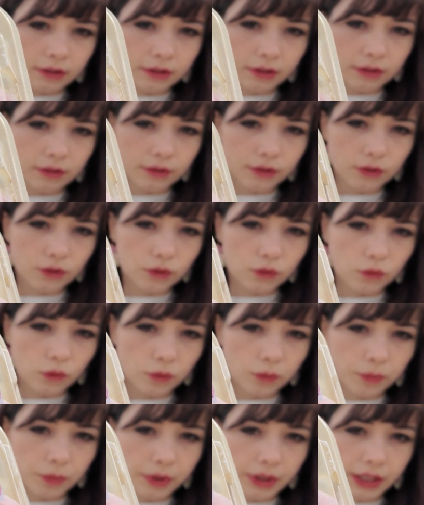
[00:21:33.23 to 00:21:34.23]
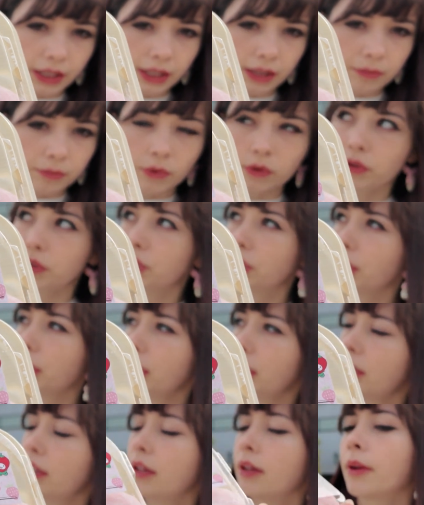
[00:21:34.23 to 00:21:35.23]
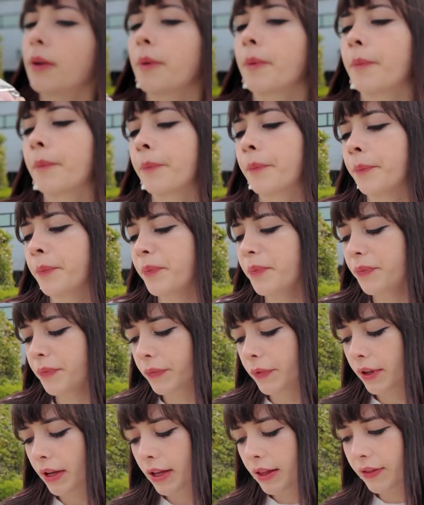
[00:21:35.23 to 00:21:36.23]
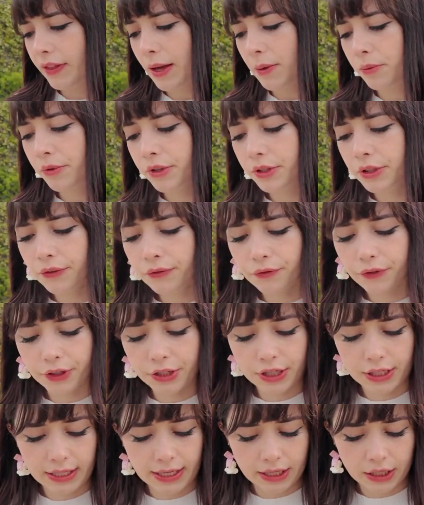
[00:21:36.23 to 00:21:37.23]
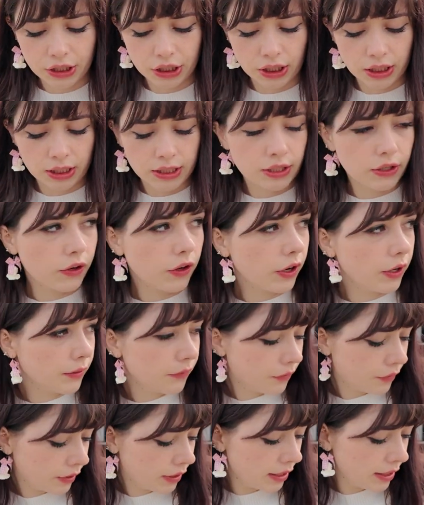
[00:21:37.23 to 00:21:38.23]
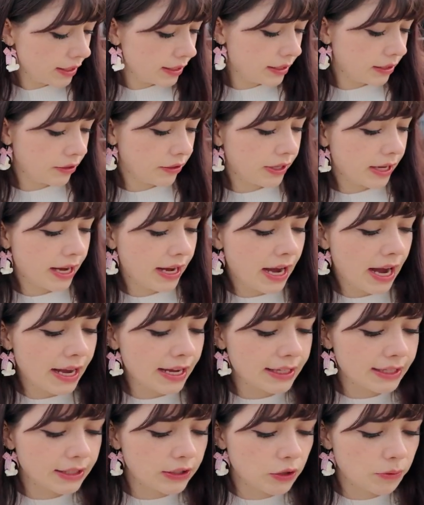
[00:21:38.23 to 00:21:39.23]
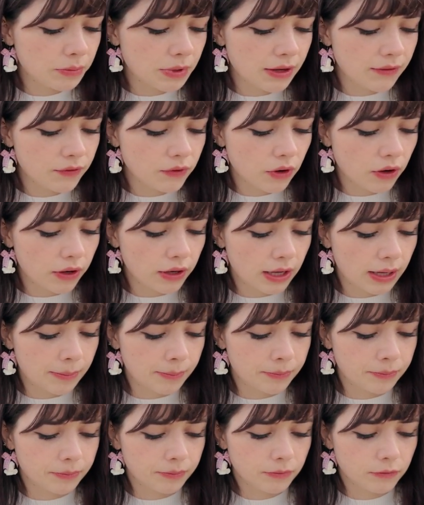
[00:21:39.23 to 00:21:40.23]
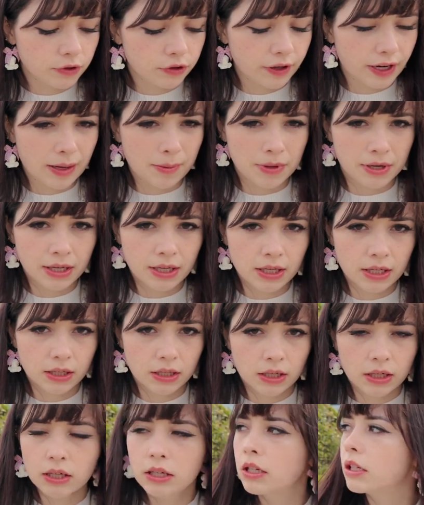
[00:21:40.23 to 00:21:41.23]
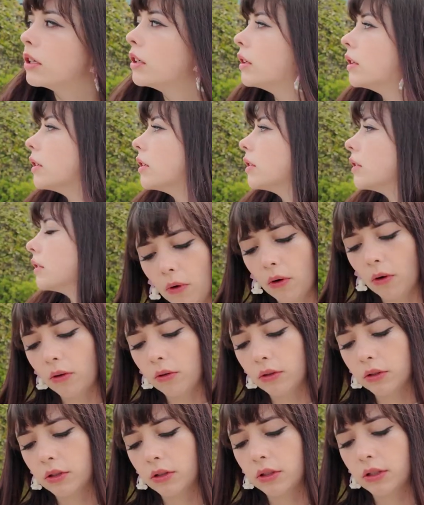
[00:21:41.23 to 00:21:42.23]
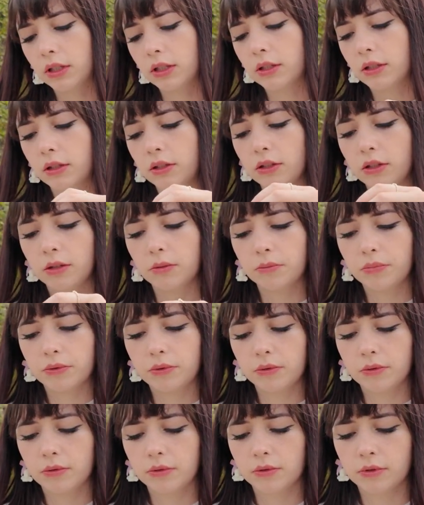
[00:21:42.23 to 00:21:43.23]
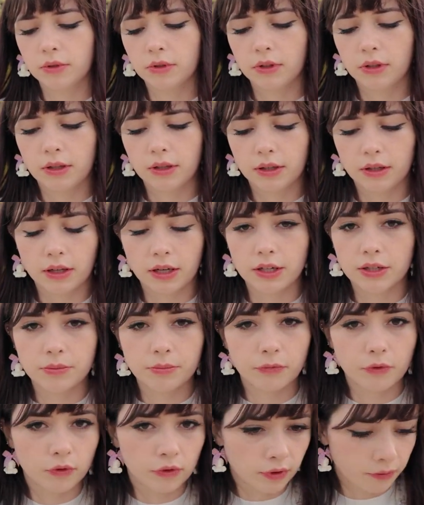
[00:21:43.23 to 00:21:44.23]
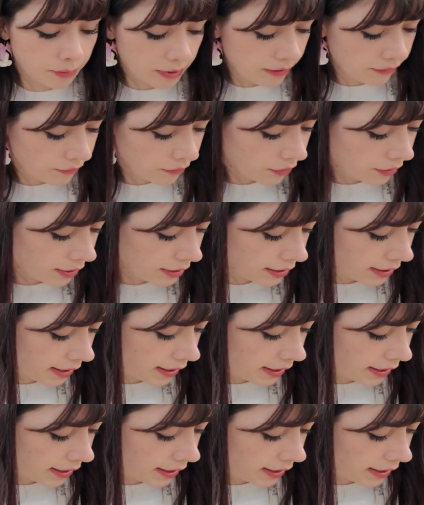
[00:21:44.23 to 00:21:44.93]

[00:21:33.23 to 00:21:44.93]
little strawberry mochi. They were in the fridge section, so hopefully they're still okay. I assume they've got cream in it. Whoa, it stuck to the top. Gosh, all of my food has